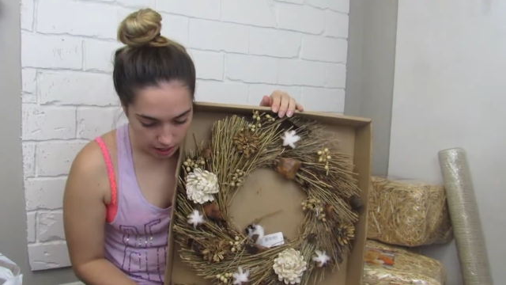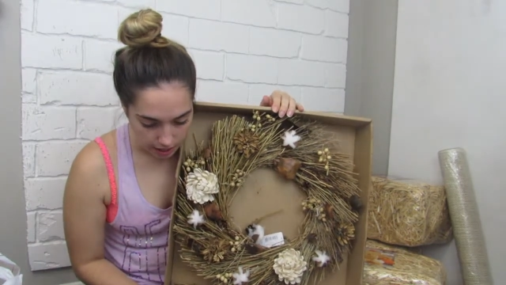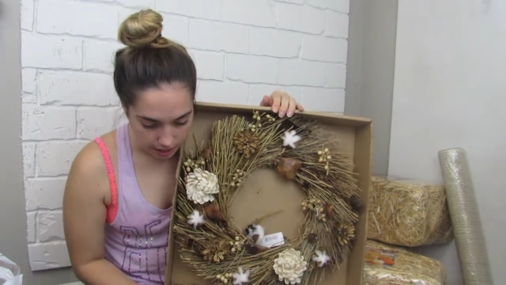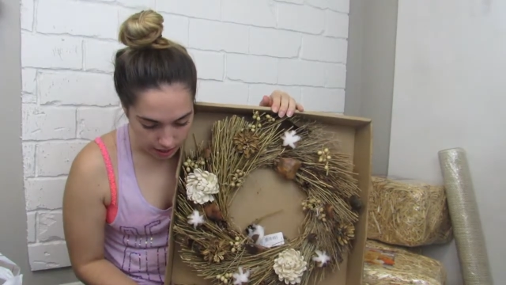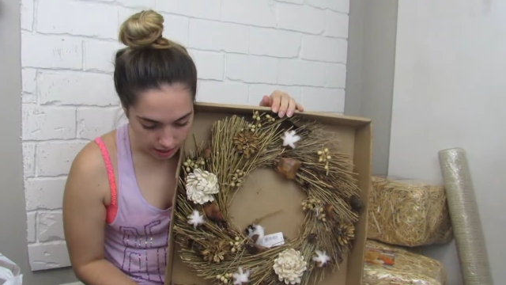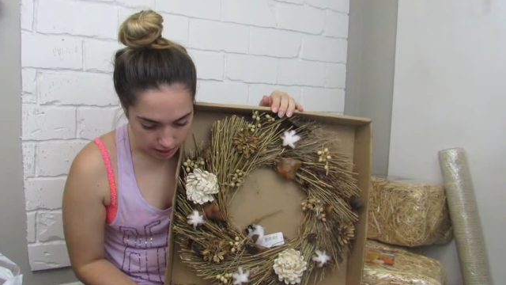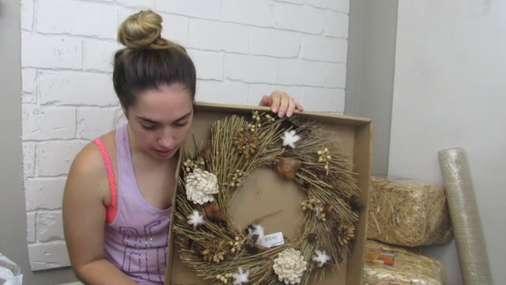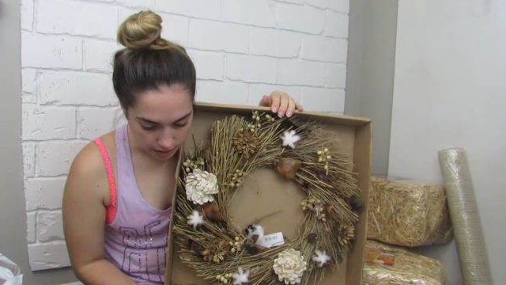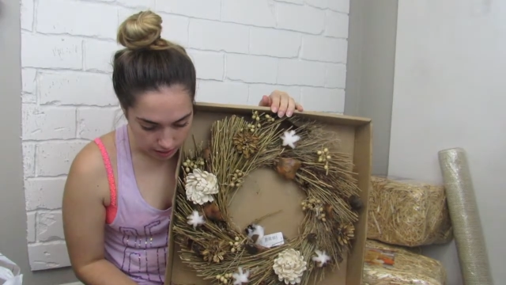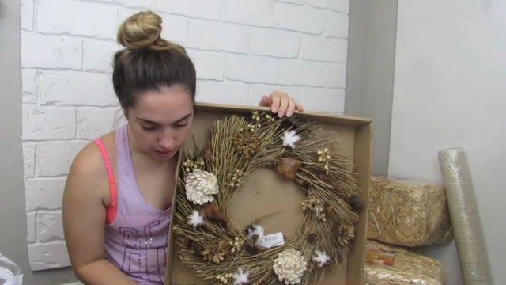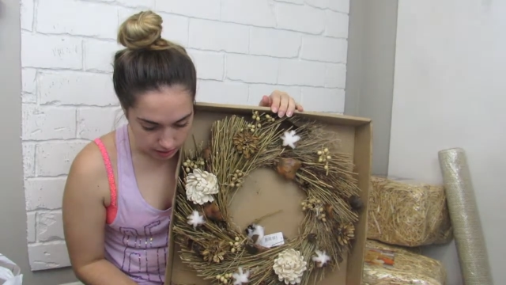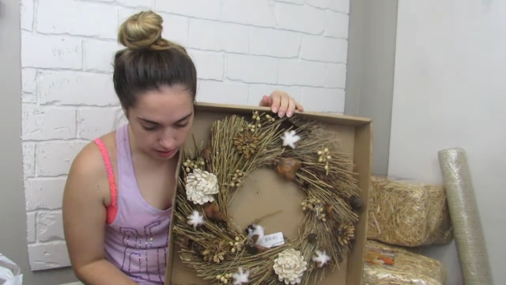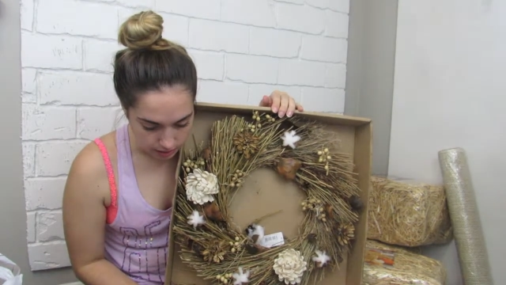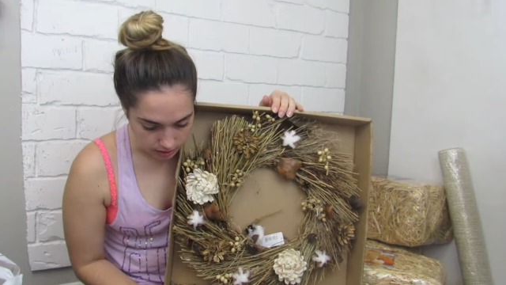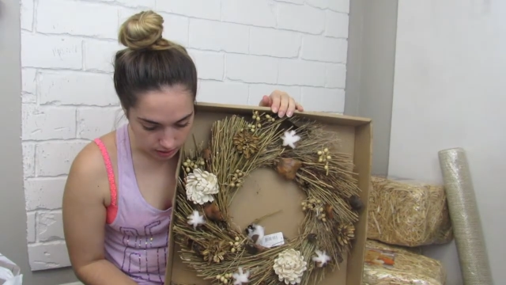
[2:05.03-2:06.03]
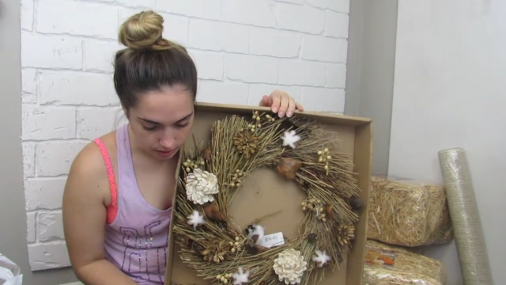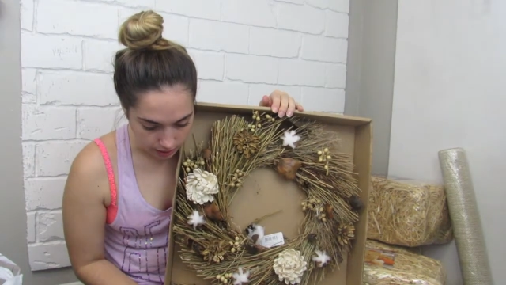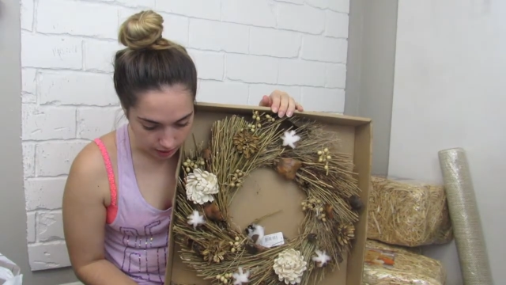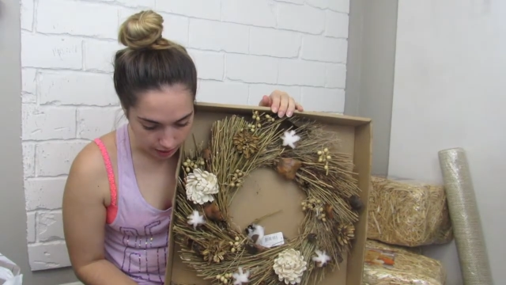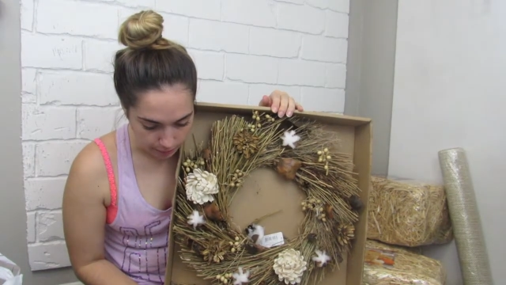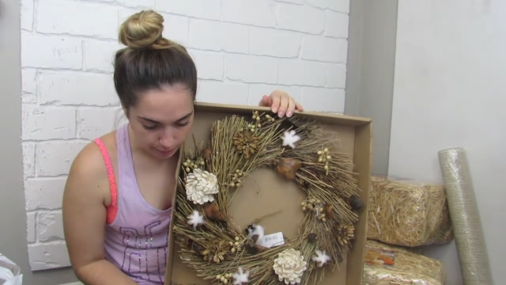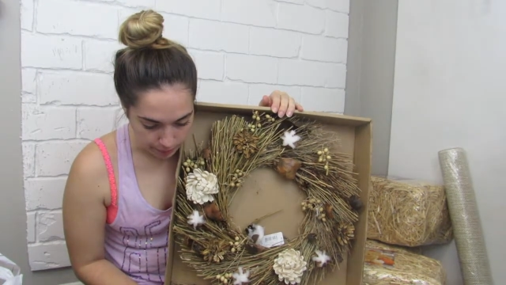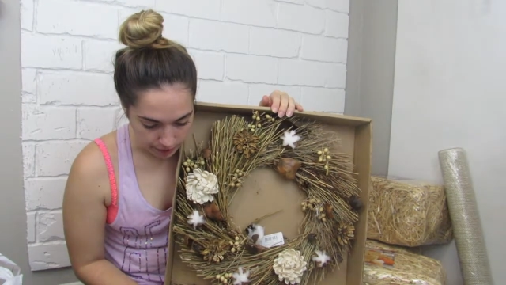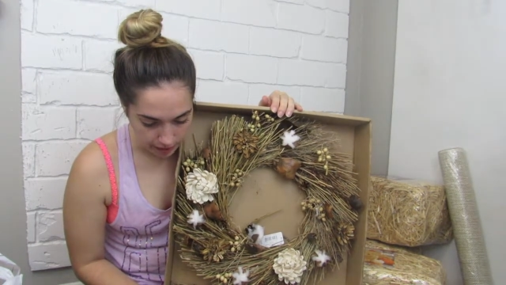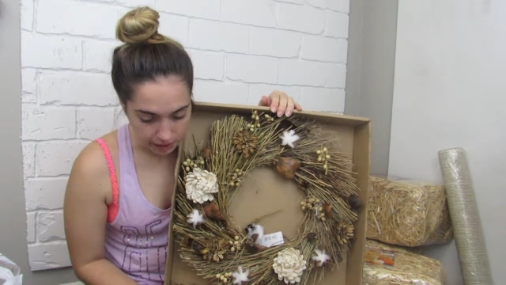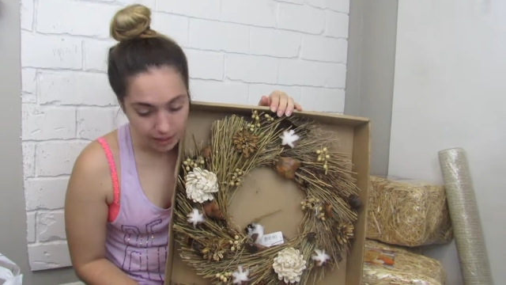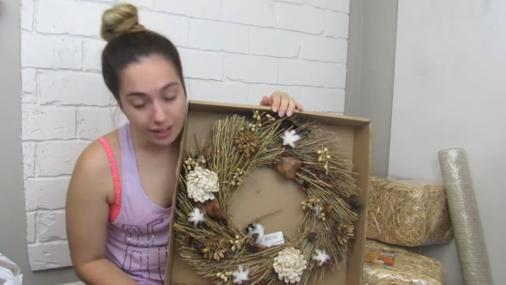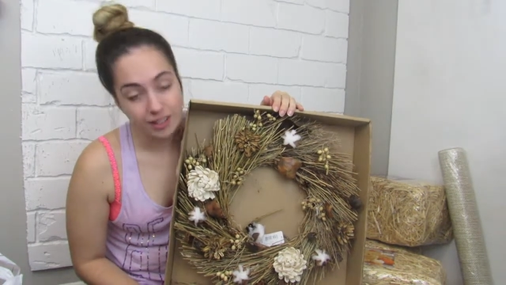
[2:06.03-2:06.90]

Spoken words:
And I paid